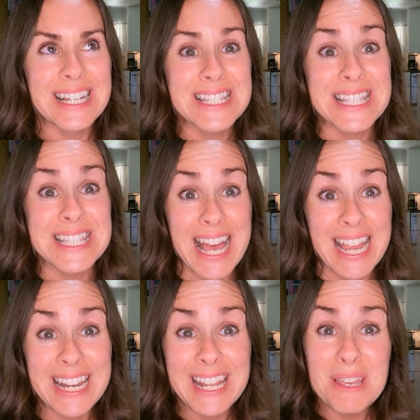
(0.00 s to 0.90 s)

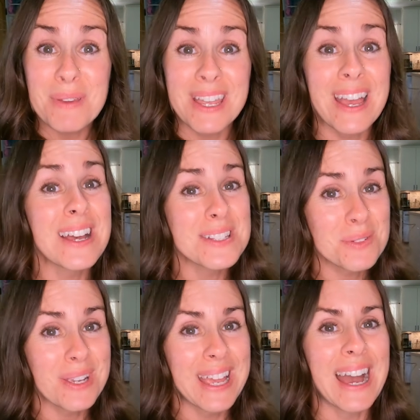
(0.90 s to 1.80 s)
society
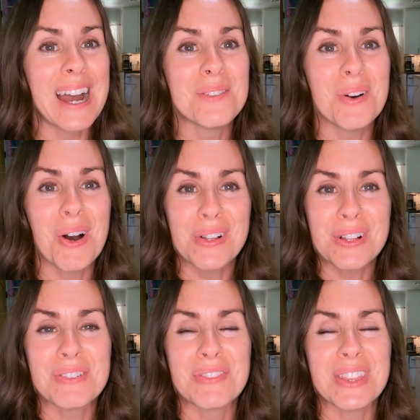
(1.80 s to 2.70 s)
because we have all
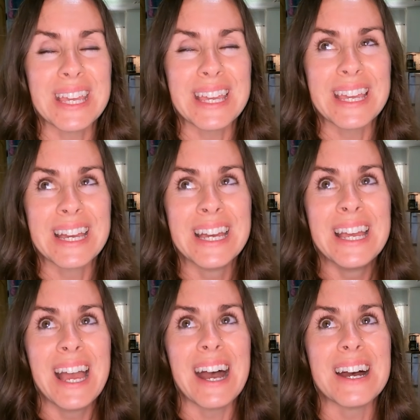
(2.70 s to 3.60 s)
of the
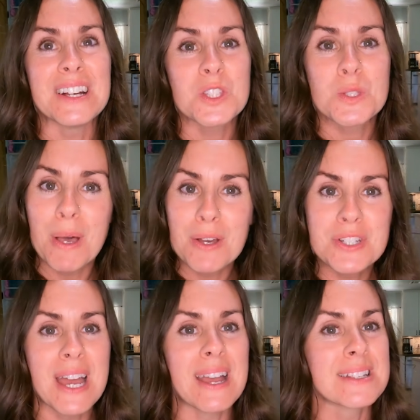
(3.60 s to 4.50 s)
spell
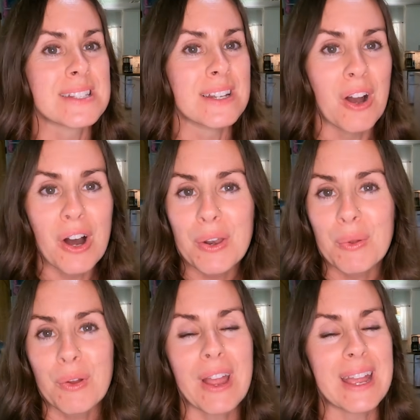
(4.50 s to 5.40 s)
checks and
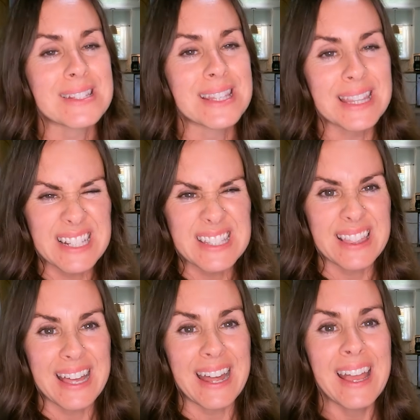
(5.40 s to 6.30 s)
autocorrects and things
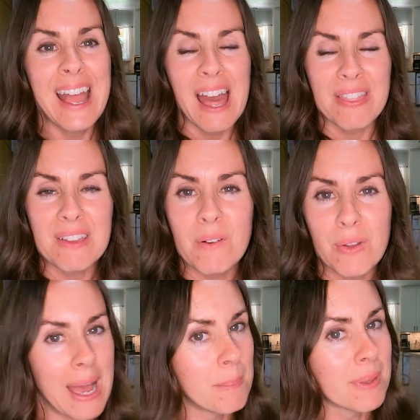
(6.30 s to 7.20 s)
like that. I think
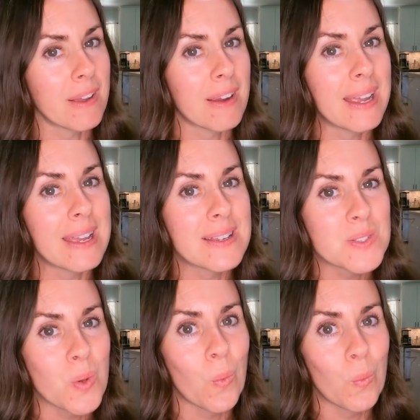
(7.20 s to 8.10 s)
vocabulary
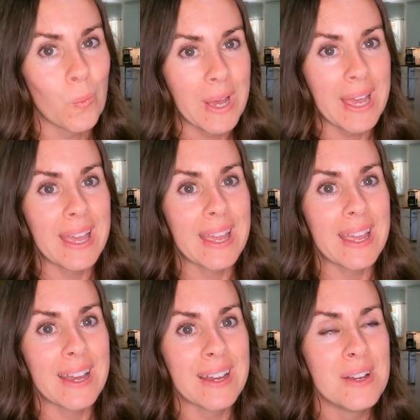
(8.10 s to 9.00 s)
is
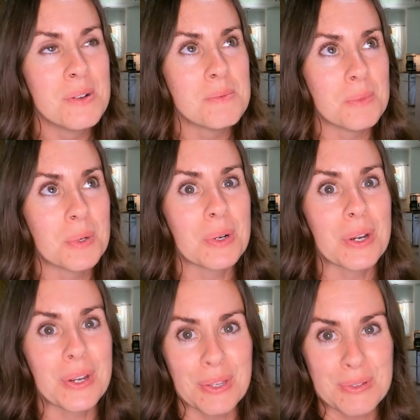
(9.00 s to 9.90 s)
way
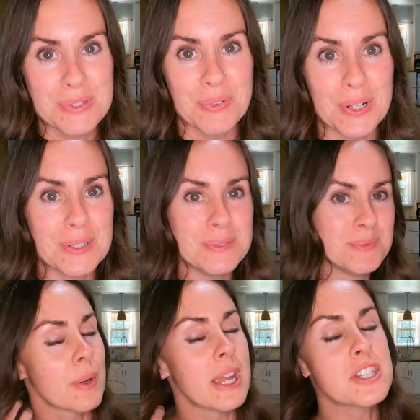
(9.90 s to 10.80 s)
more useful.
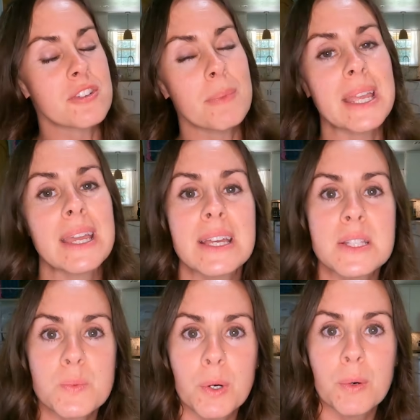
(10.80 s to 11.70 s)
So each of my
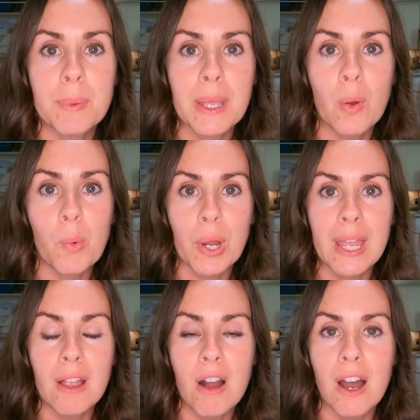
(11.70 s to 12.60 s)
kids will be
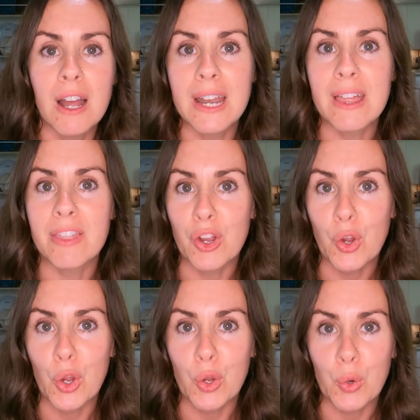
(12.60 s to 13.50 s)
working on
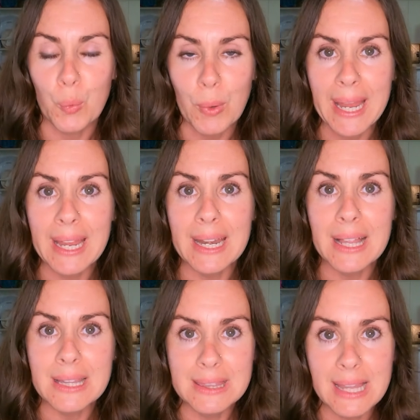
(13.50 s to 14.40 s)
their
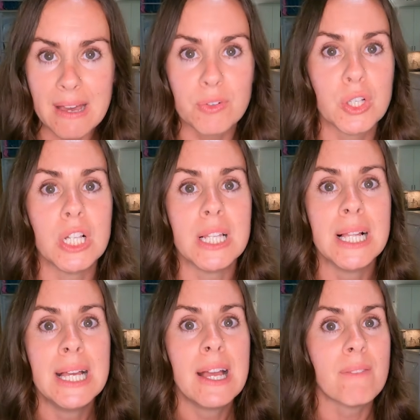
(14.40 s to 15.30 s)
grade level
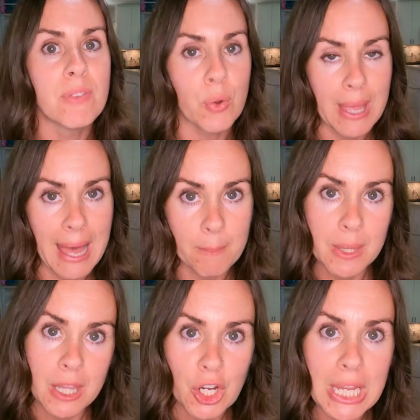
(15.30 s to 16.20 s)

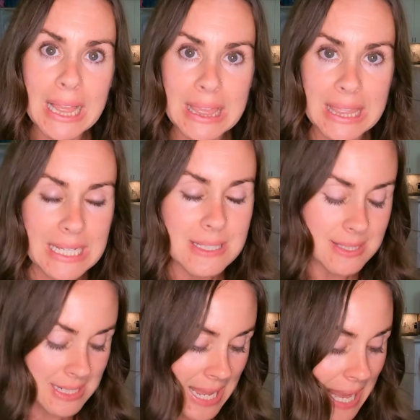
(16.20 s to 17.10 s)
vocabulary
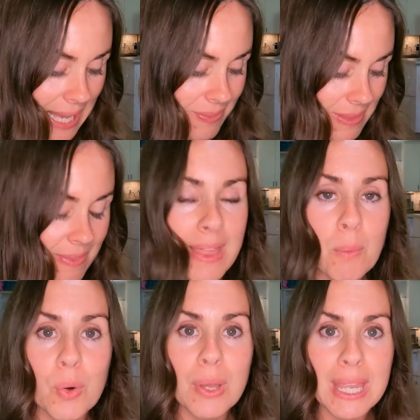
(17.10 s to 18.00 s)
list, and then
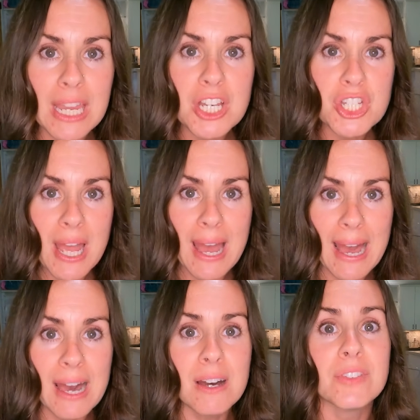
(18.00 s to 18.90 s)
they will each
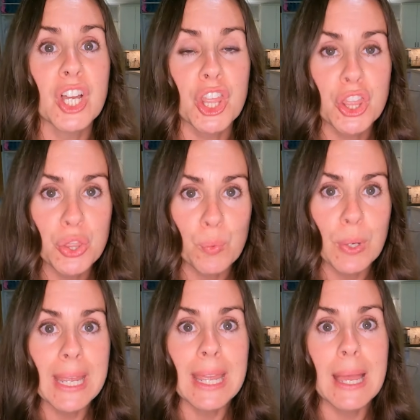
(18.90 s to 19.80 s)
have
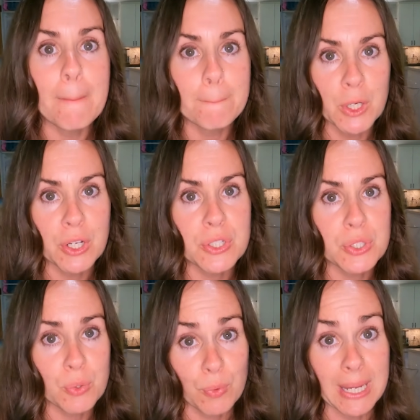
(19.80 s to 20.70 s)
3 books
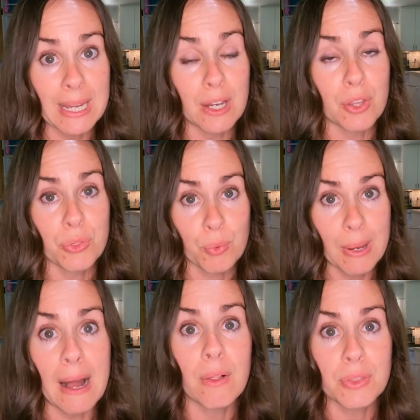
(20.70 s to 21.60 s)
to read
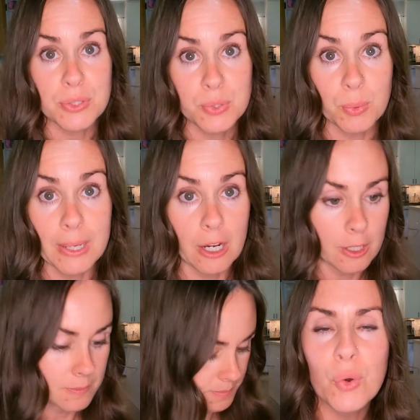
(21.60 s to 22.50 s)
throughout the school
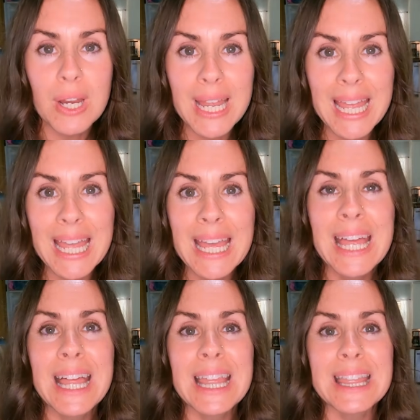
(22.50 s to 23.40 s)
year. For
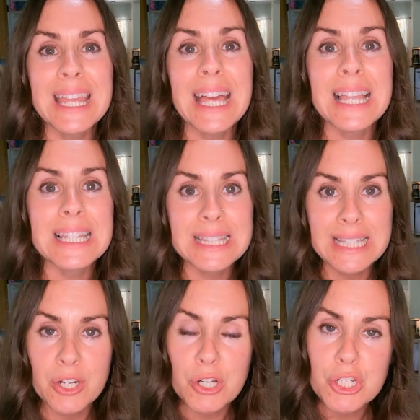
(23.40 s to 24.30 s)
the
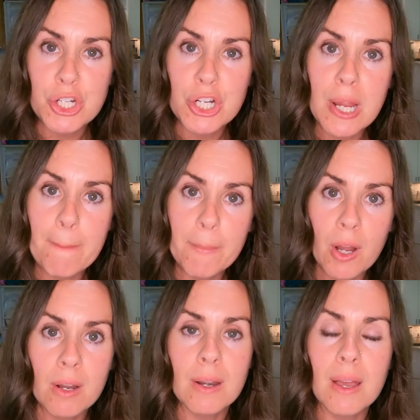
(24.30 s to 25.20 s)
literature
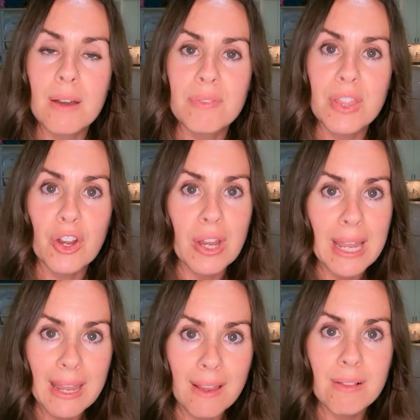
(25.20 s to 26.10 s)
part of their
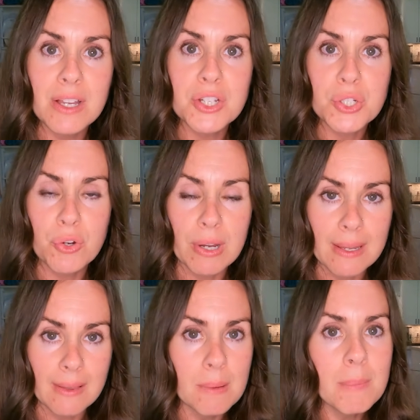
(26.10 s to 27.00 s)
English
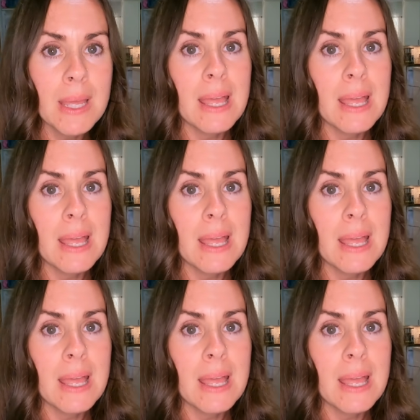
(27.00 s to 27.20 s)
curriculum.